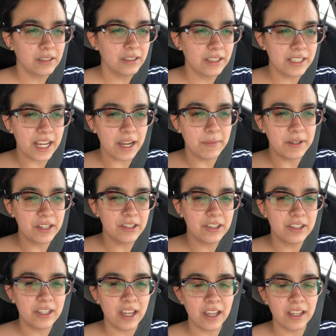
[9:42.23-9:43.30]
the
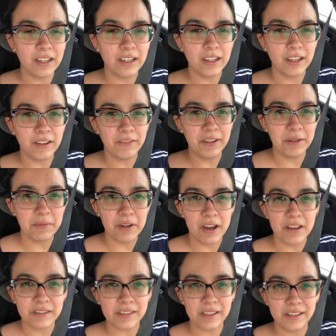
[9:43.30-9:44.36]
damage done of him
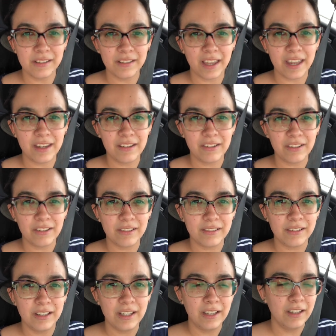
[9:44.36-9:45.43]
causing like
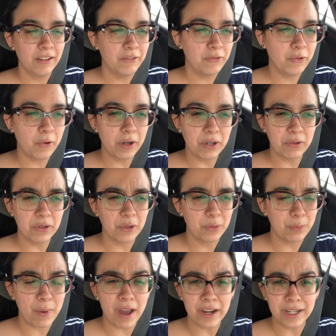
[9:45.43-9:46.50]
four year
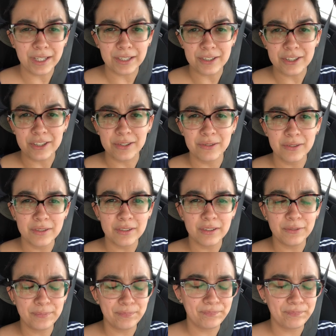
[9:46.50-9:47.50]
old body issues.